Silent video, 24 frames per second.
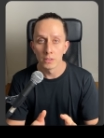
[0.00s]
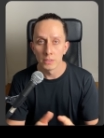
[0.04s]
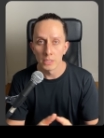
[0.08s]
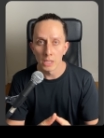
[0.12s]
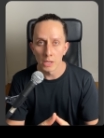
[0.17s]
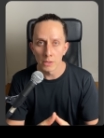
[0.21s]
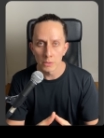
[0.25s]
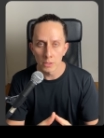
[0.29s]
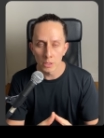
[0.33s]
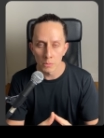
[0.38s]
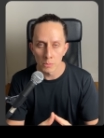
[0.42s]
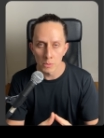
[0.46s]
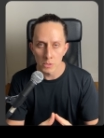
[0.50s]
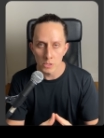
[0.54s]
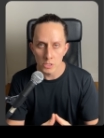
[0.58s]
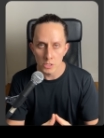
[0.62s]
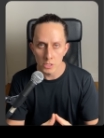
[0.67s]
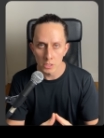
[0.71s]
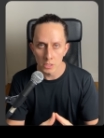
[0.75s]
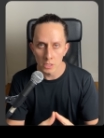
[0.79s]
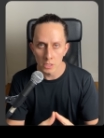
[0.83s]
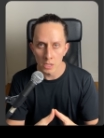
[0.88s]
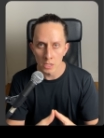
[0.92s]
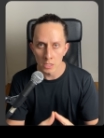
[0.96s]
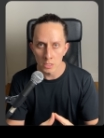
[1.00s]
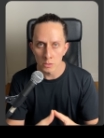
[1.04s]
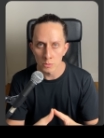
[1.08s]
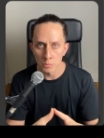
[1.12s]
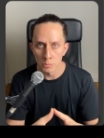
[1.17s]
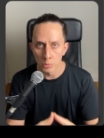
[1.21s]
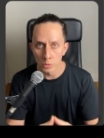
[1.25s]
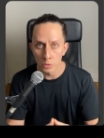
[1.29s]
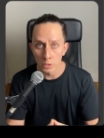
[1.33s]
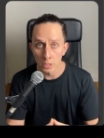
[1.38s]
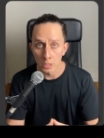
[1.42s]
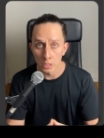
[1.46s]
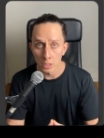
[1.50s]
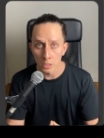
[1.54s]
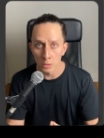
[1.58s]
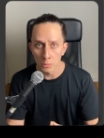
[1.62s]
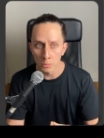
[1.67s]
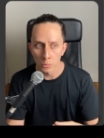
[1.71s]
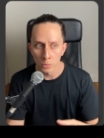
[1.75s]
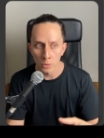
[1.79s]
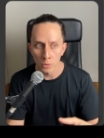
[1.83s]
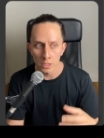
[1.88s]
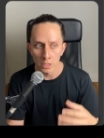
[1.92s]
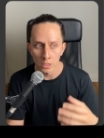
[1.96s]
Now that our machine is booted up,
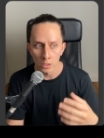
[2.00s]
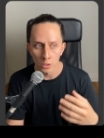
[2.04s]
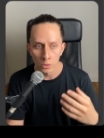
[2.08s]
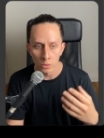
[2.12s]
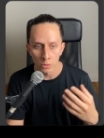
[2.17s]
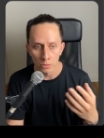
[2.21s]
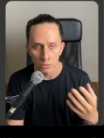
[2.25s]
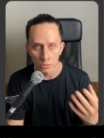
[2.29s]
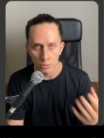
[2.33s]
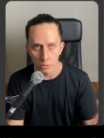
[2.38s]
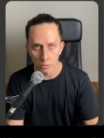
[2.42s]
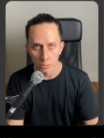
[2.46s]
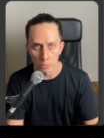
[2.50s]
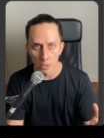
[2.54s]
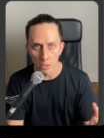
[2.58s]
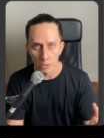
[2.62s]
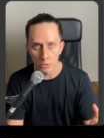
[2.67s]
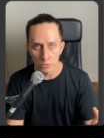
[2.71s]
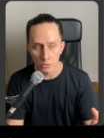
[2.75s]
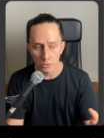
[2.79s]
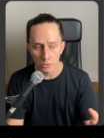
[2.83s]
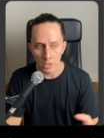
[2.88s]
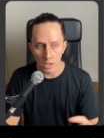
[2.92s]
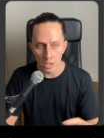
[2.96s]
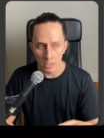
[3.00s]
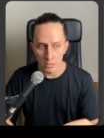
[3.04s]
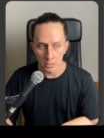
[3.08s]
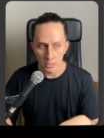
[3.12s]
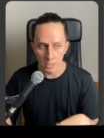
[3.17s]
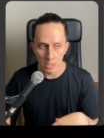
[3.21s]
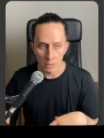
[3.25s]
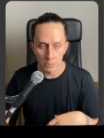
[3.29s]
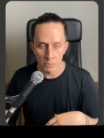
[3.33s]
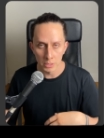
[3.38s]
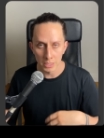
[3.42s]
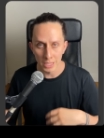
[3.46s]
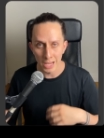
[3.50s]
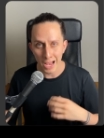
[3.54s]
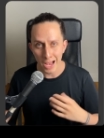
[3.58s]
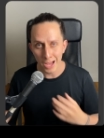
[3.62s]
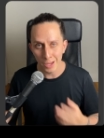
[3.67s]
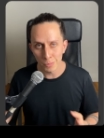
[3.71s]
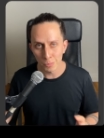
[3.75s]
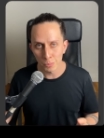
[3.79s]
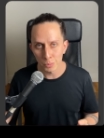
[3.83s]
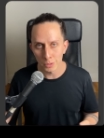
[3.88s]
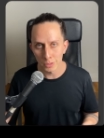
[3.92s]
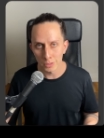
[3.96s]
we can go into our browser and type the
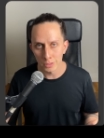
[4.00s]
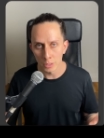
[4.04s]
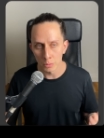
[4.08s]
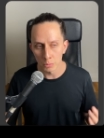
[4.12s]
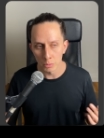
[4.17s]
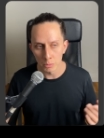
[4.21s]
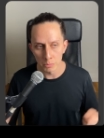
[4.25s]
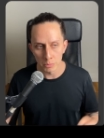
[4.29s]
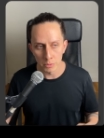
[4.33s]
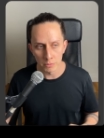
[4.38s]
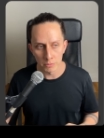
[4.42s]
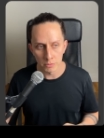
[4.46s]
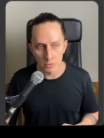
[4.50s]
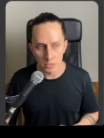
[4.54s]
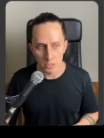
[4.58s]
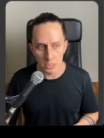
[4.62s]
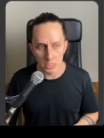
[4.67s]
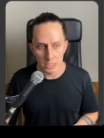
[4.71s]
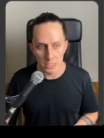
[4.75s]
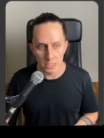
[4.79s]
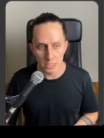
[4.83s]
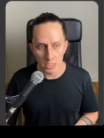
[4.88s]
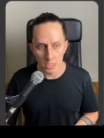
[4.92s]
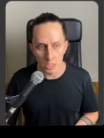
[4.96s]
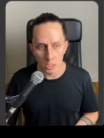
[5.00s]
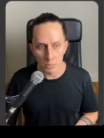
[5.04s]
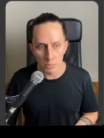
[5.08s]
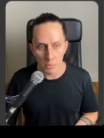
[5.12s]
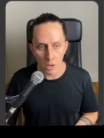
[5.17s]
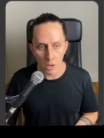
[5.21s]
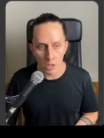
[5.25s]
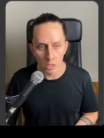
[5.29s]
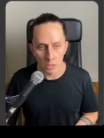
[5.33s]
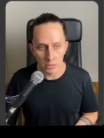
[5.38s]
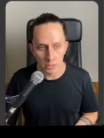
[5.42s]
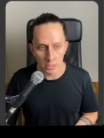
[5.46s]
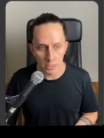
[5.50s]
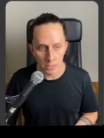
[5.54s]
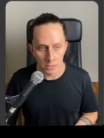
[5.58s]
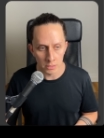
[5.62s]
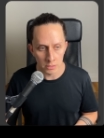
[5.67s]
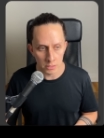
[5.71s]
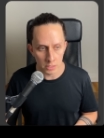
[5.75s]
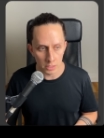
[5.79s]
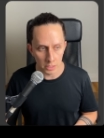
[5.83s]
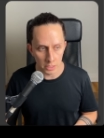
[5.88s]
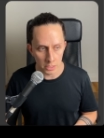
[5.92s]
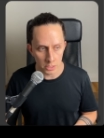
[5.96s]
IP that we previously set up on the
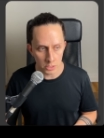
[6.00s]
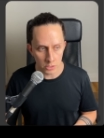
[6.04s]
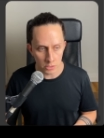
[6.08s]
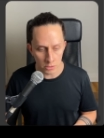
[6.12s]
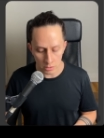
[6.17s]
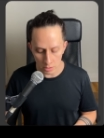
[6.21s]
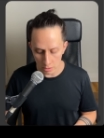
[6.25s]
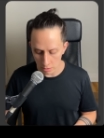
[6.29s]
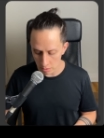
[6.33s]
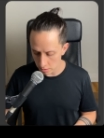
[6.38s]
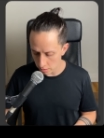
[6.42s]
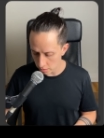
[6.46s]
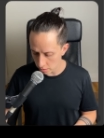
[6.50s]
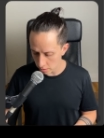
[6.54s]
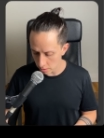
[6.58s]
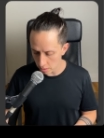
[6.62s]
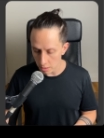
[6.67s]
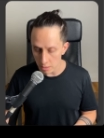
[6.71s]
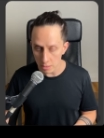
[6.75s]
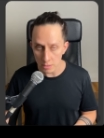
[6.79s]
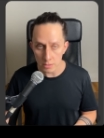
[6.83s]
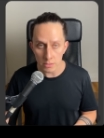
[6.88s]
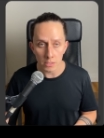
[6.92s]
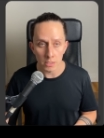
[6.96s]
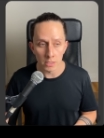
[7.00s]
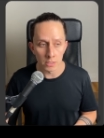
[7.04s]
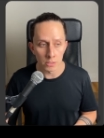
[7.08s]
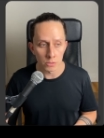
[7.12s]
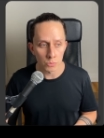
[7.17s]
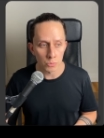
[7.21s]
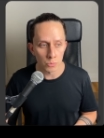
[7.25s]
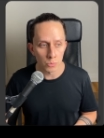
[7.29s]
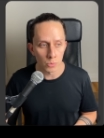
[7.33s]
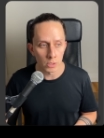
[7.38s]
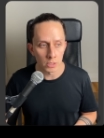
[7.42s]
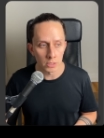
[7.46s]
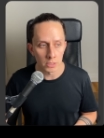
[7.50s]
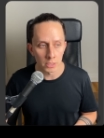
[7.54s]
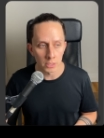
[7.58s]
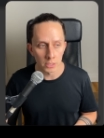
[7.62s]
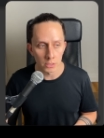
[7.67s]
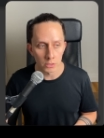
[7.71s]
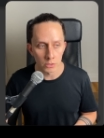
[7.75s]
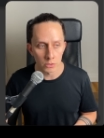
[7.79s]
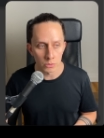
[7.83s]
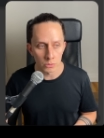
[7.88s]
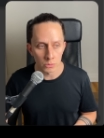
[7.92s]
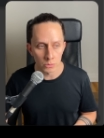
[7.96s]
installation. In this case is
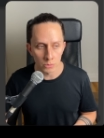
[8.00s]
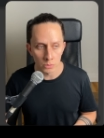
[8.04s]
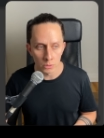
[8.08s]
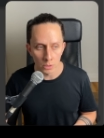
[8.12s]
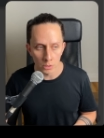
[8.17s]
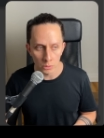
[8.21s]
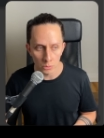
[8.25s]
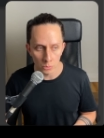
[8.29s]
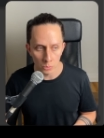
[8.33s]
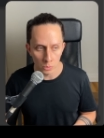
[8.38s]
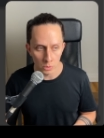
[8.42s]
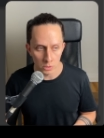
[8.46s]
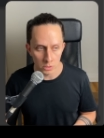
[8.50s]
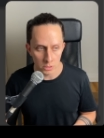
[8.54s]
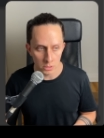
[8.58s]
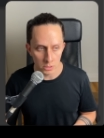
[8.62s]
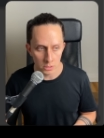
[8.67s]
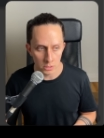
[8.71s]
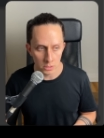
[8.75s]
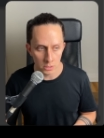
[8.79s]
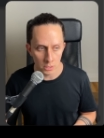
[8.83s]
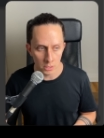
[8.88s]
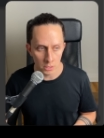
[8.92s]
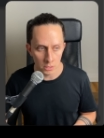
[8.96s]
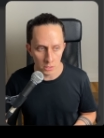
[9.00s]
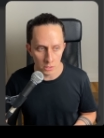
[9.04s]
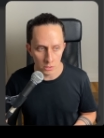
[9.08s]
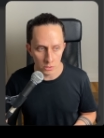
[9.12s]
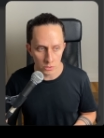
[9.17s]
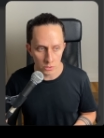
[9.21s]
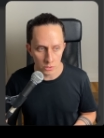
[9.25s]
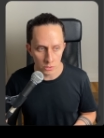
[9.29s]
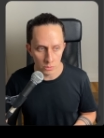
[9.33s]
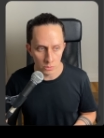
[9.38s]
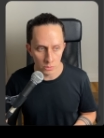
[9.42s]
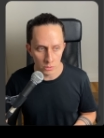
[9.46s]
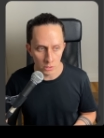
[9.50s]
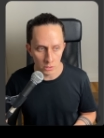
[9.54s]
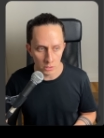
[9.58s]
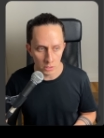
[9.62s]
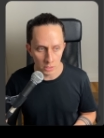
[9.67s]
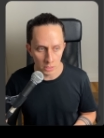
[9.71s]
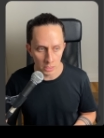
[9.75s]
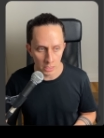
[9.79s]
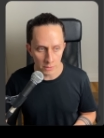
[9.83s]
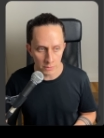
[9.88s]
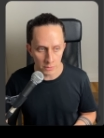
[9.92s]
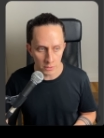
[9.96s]

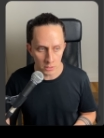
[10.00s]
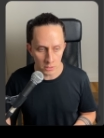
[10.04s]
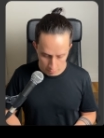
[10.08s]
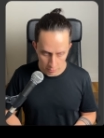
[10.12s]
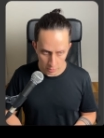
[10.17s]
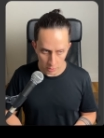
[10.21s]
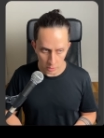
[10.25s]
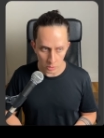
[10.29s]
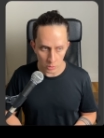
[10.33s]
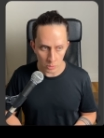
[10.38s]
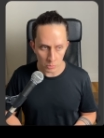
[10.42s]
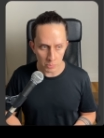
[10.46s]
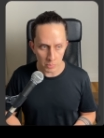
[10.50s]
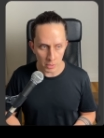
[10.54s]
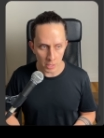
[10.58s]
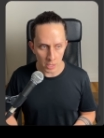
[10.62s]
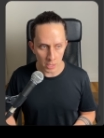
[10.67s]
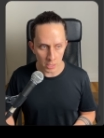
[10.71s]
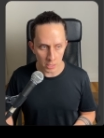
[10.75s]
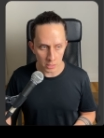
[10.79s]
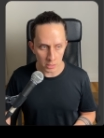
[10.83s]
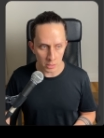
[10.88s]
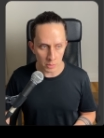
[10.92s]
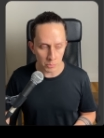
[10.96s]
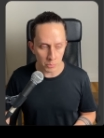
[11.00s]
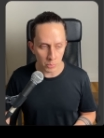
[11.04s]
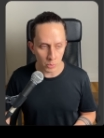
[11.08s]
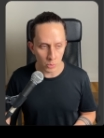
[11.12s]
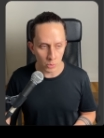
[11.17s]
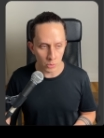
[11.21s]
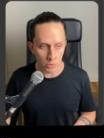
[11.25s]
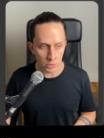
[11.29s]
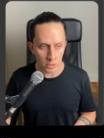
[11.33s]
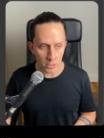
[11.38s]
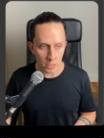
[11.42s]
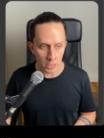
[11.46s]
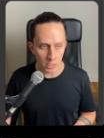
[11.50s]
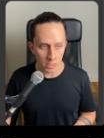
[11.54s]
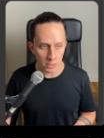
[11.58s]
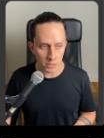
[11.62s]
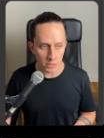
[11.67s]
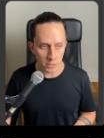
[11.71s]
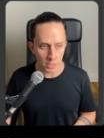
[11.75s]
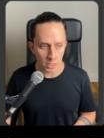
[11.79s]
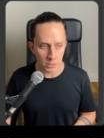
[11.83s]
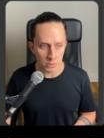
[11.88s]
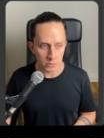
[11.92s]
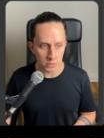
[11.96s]
192.168.0.11 followed by the port
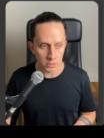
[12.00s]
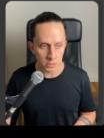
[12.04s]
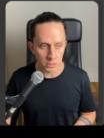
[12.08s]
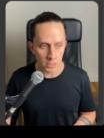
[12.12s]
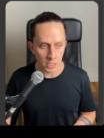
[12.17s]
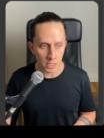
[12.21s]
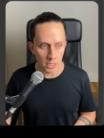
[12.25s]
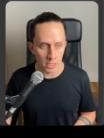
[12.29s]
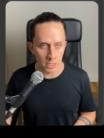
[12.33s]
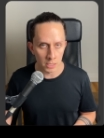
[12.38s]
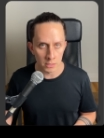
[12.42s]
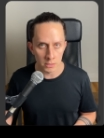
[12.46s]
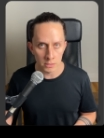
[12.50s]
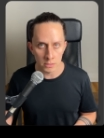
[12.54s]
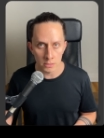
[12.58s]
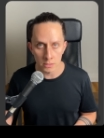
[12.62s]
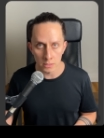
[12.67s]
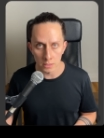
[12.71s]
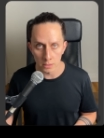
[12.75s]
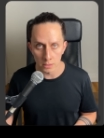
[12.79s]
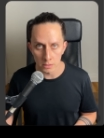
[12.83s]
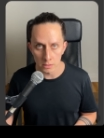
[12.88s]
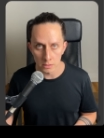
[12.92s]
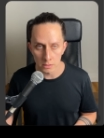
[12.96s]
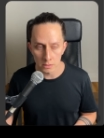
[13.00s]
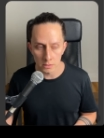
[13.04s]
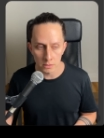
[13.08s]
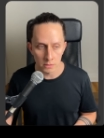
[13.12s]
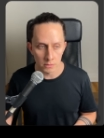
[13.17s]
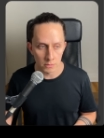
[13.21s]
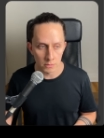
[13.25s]
8006.